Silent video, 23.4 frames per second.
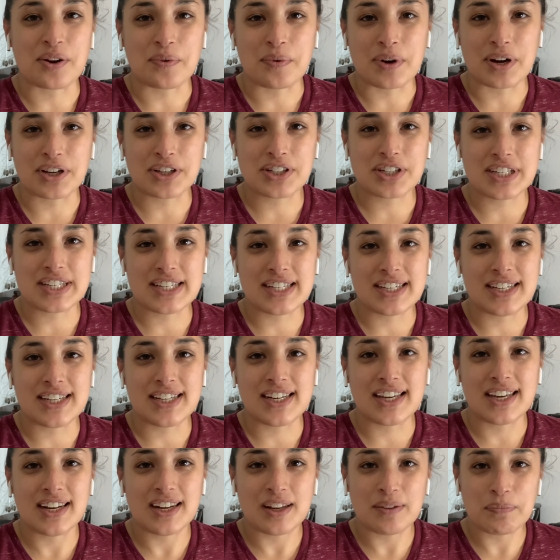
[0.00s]
Washington,
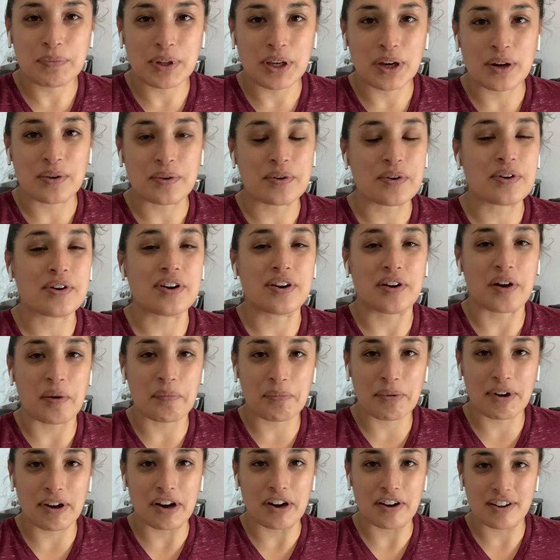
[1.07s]
and am the owner and
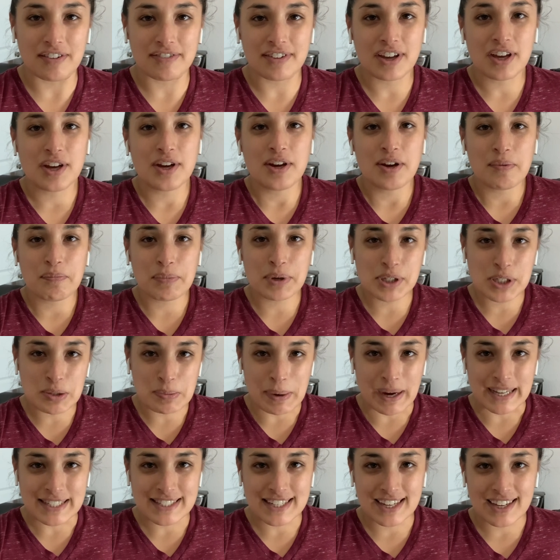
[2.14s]
operator of Birch
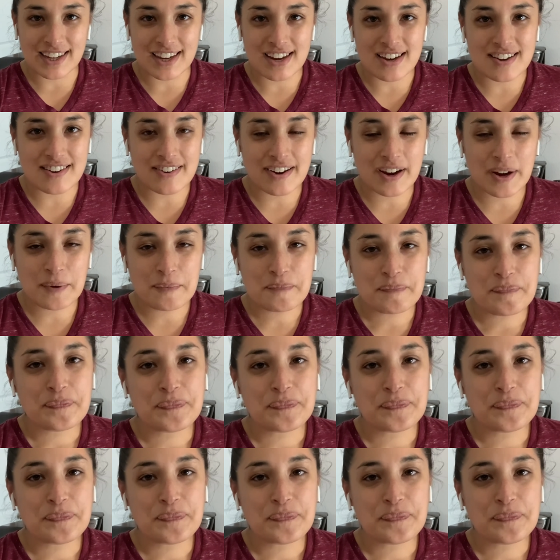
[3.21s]
Basket Catering.